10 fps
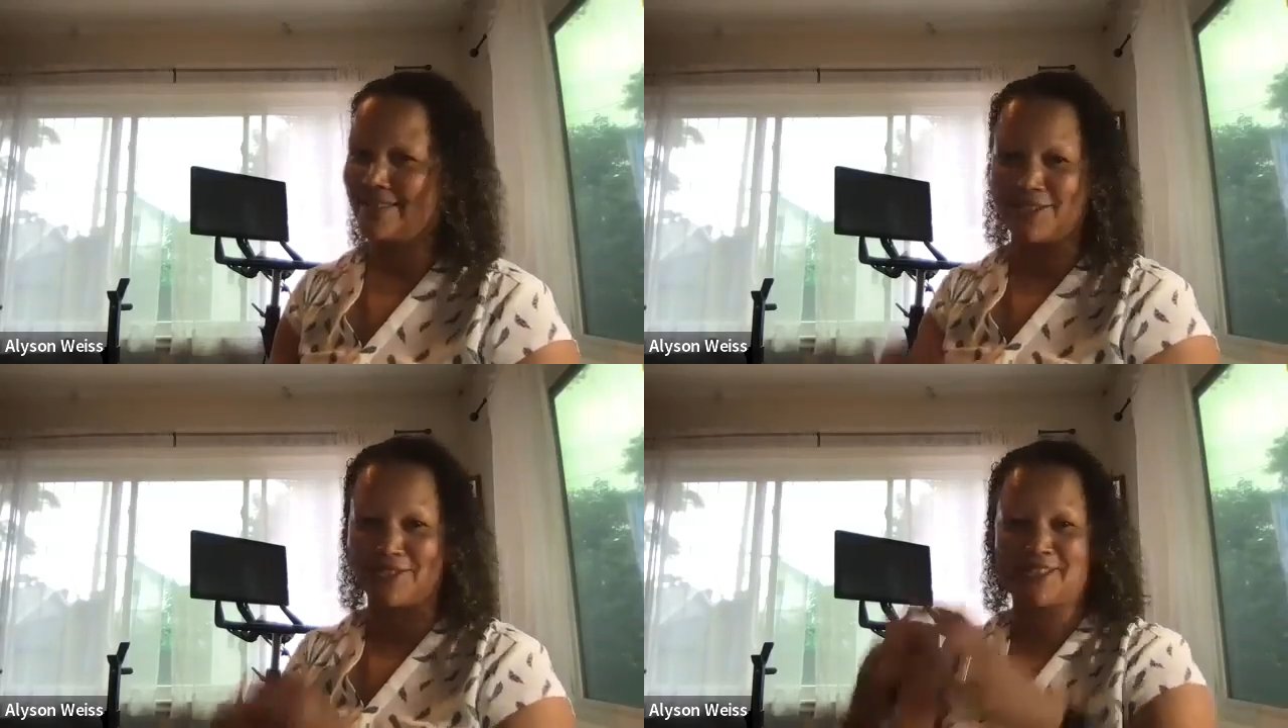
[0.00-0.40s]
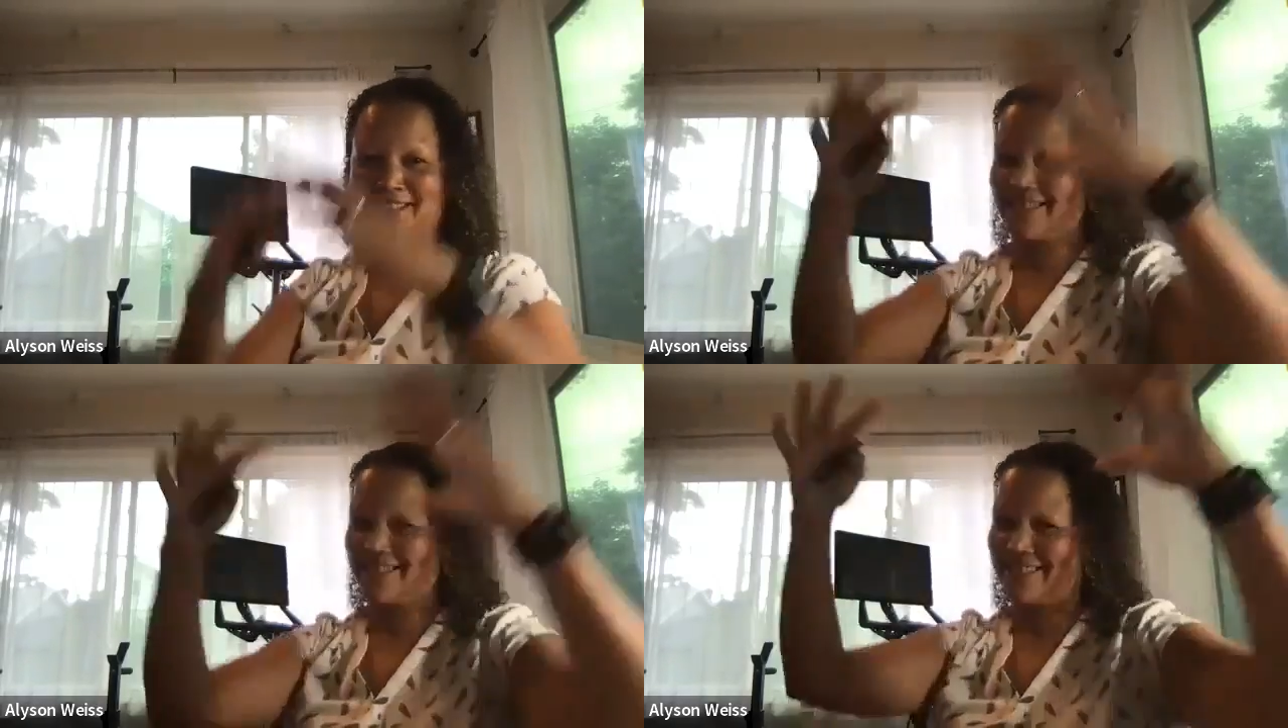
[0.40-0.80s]

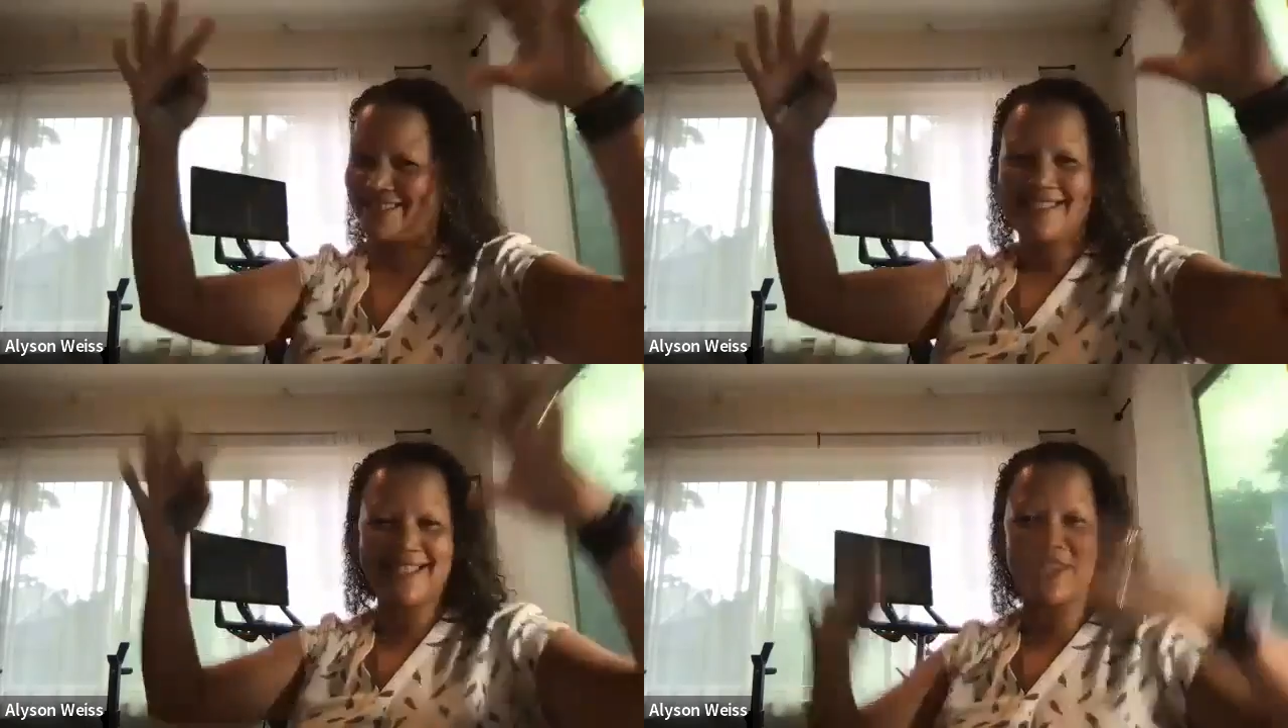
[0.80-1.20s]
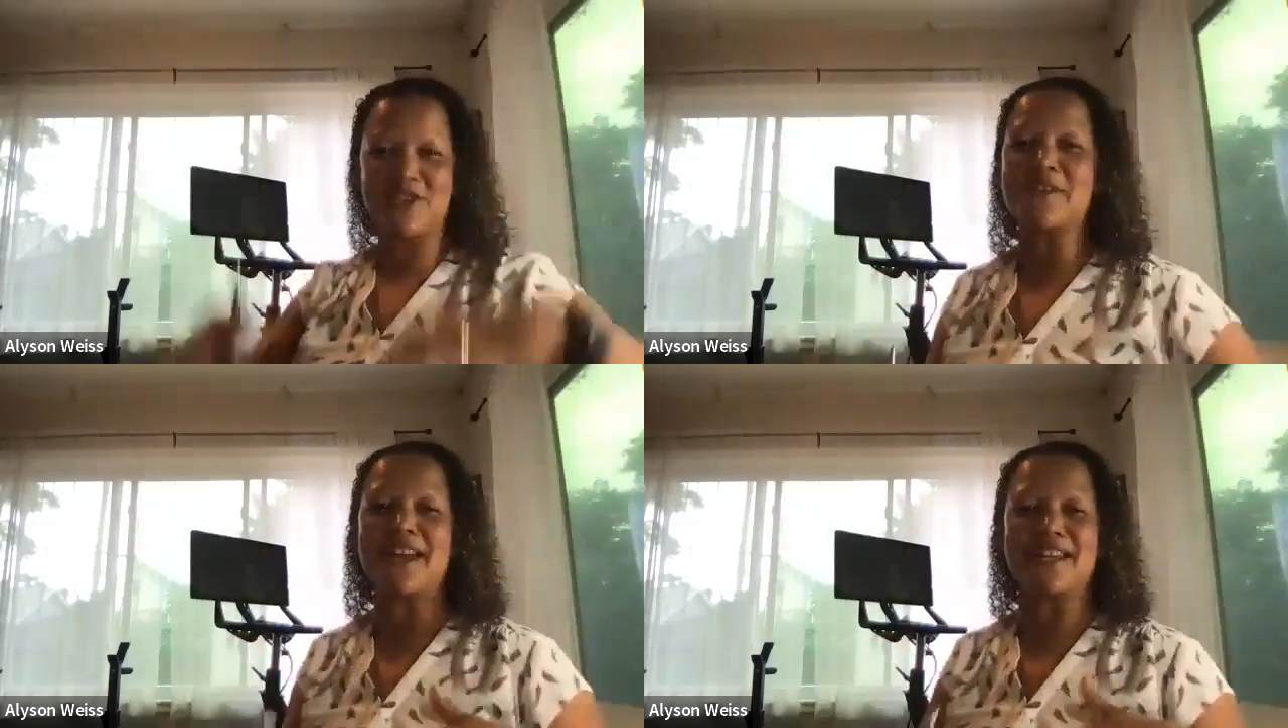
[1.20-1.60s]
Also,
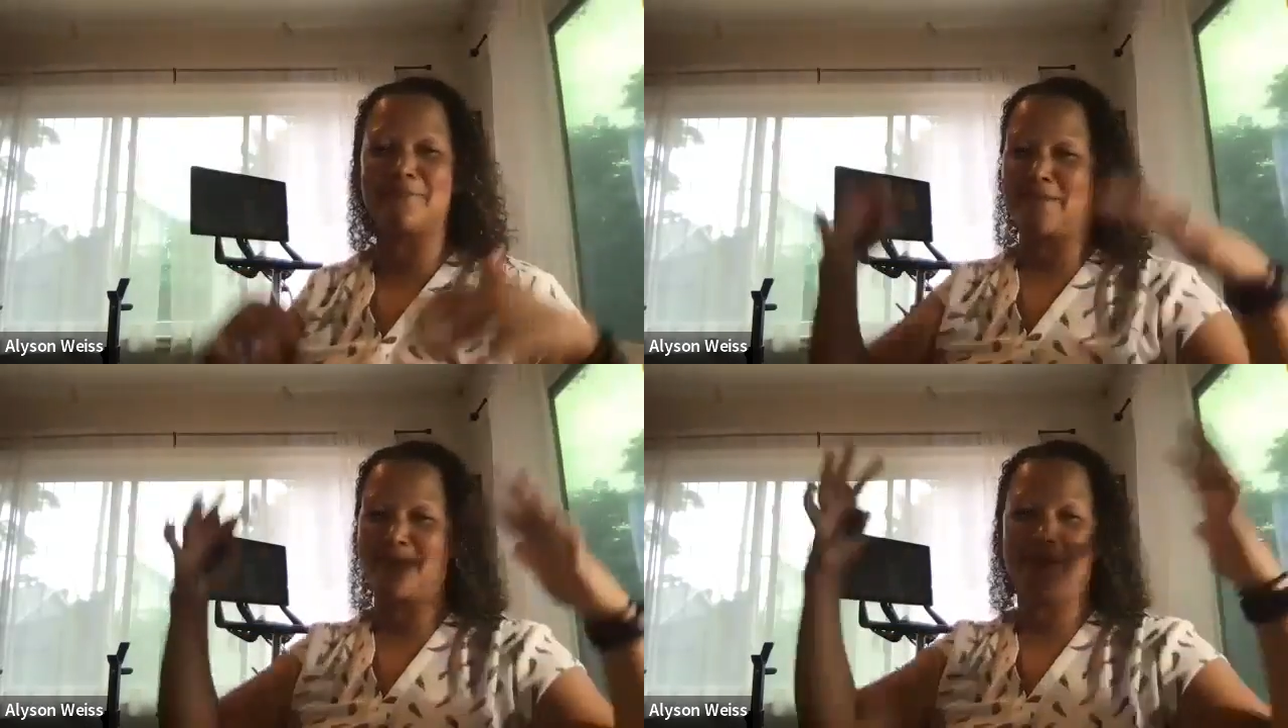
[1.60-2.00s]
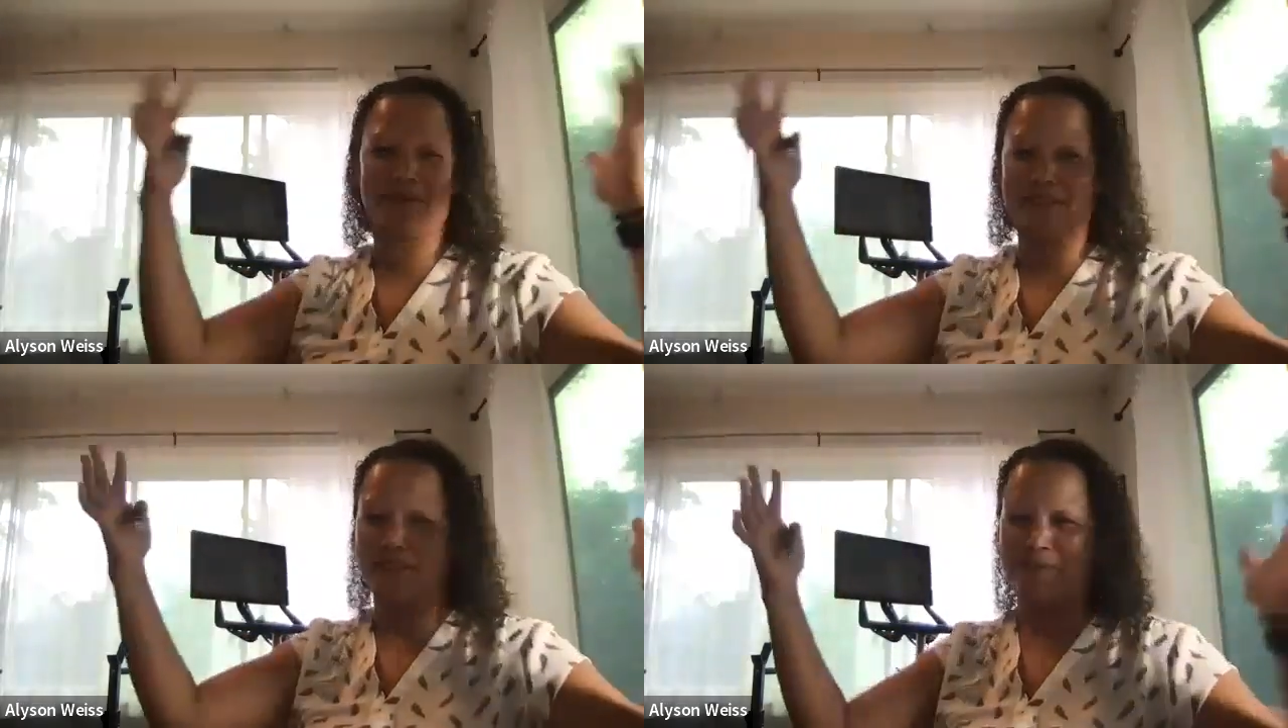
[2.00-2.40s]
you guys maybe go
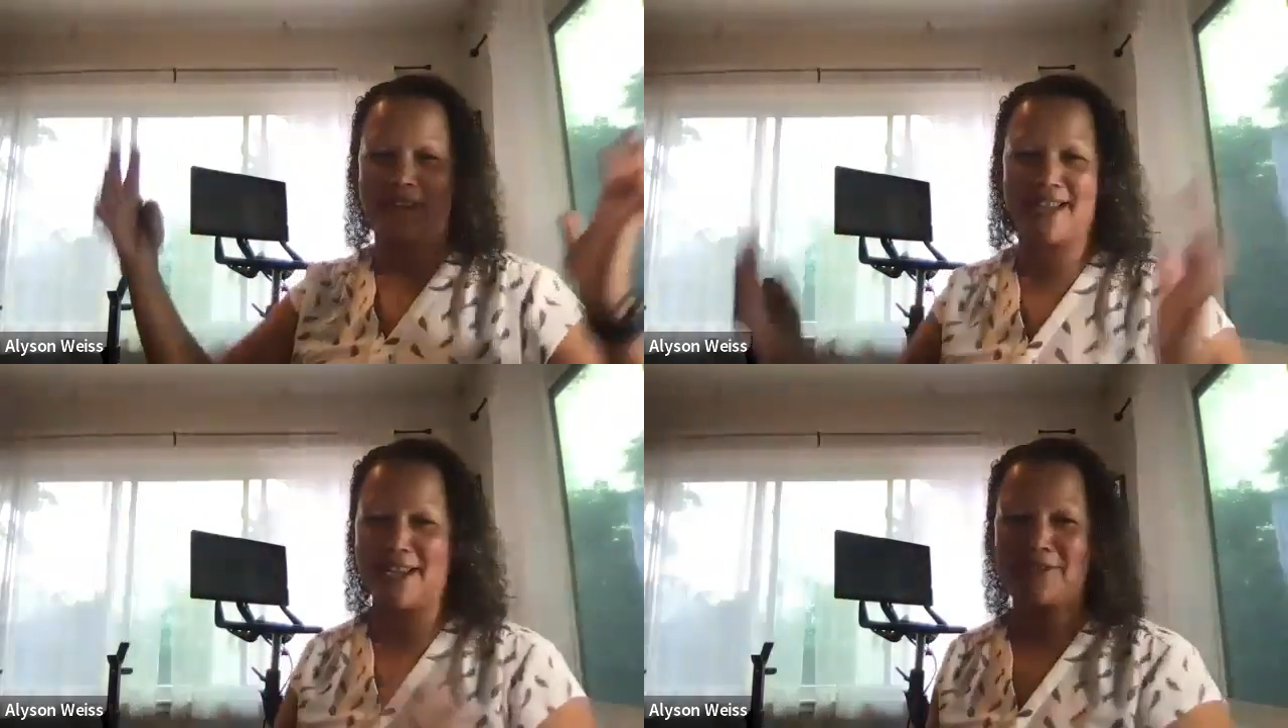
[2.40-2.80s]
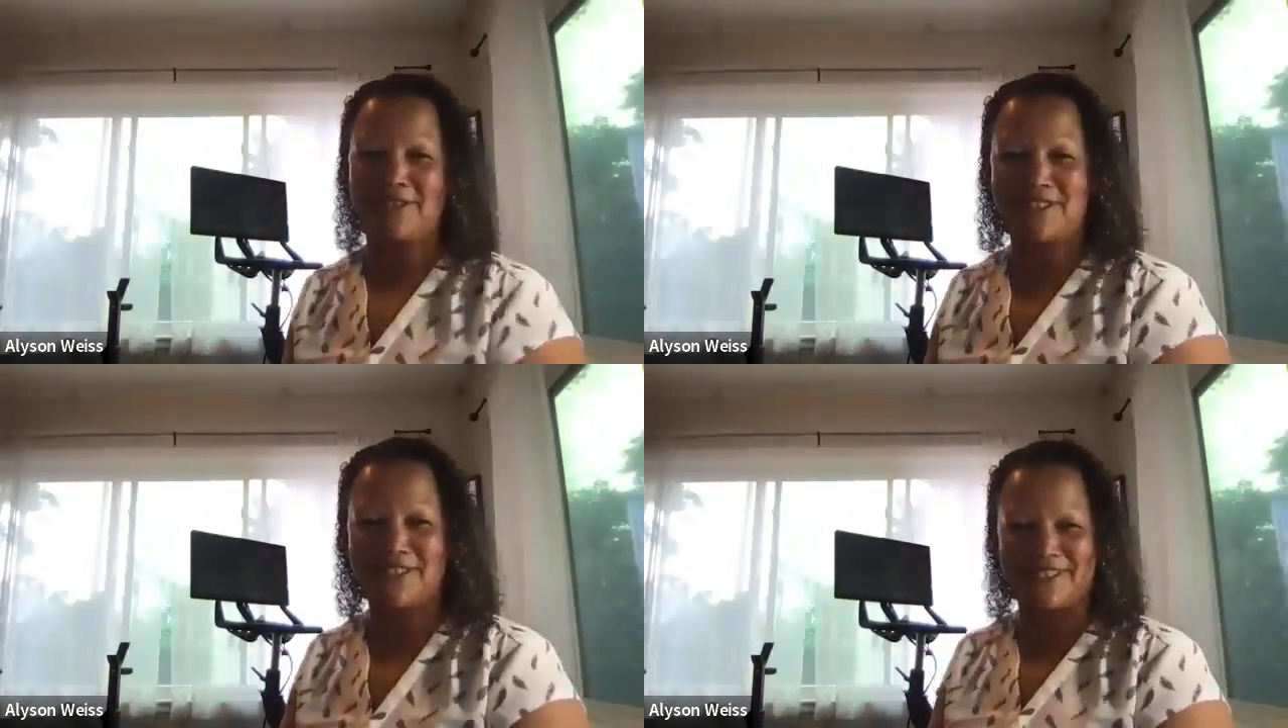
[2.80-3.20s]
to DPI, I don't
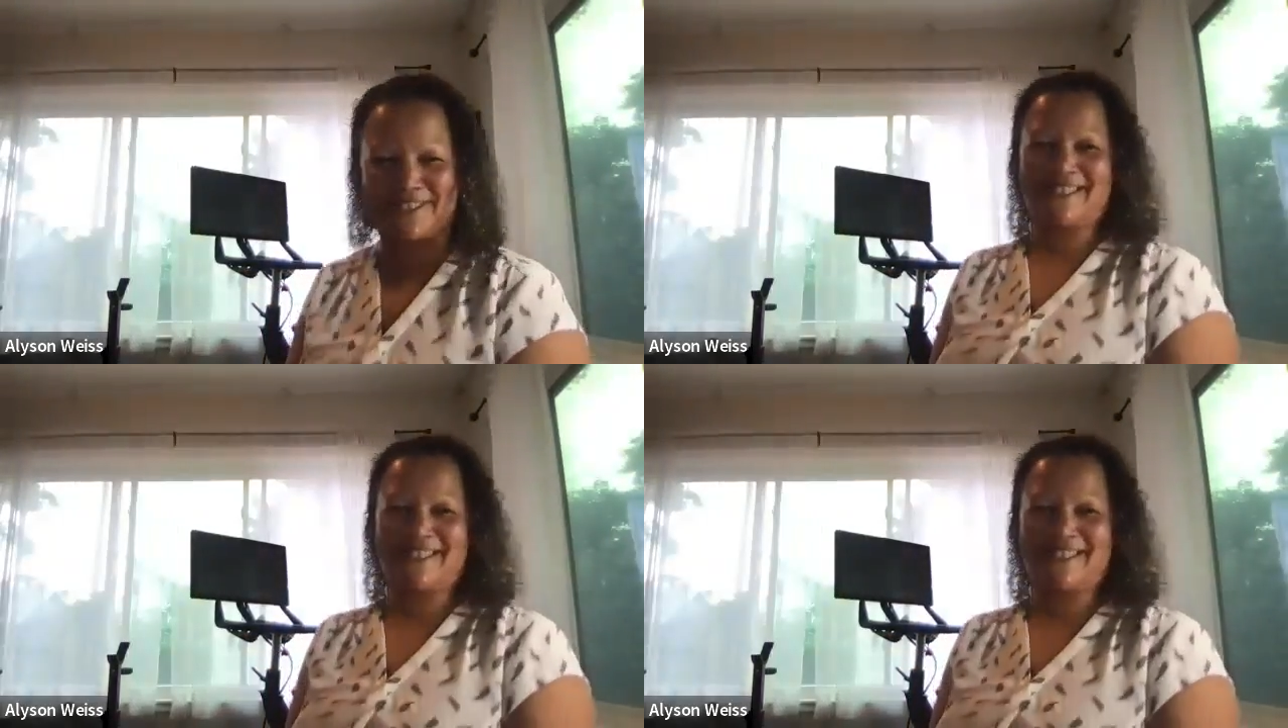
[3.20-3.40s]
know.